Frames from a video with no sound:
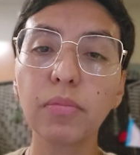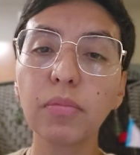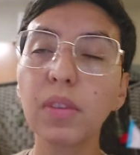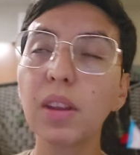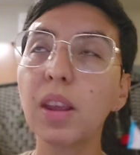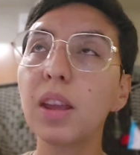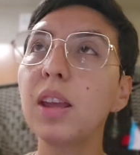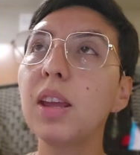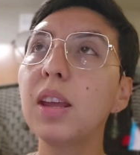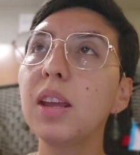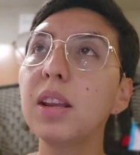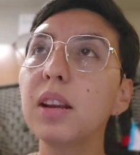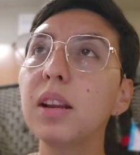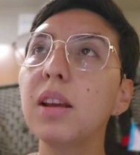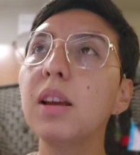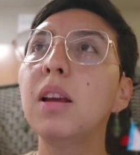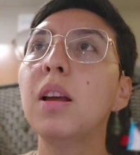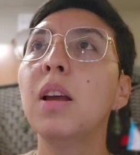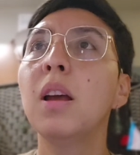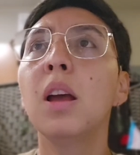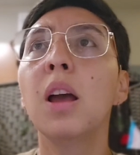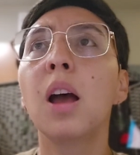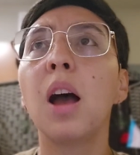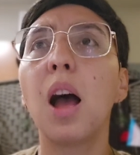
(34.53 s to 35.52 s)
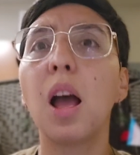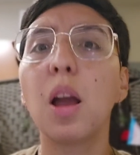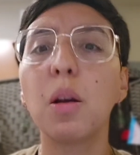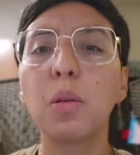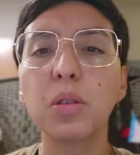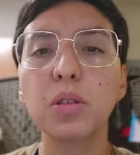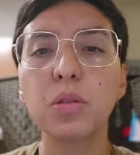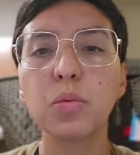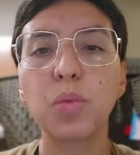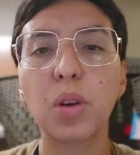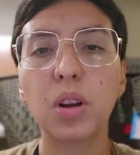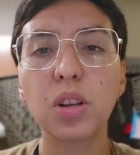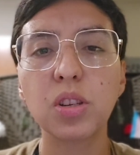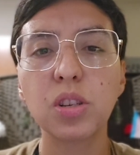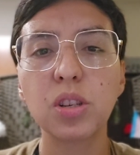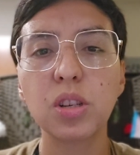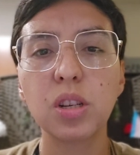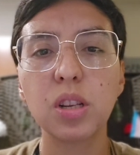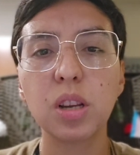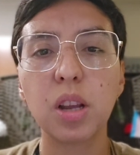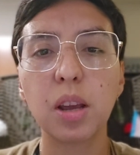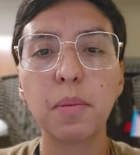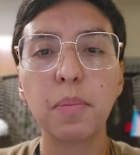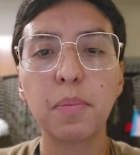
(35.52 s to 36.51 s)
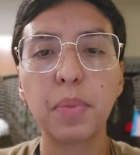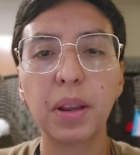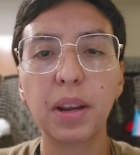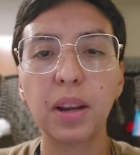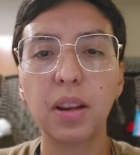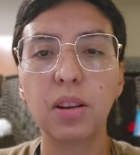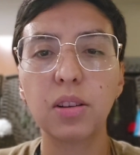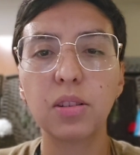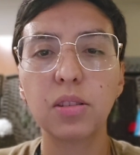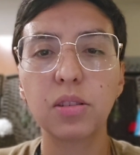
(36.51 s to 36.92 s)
And I was watching a video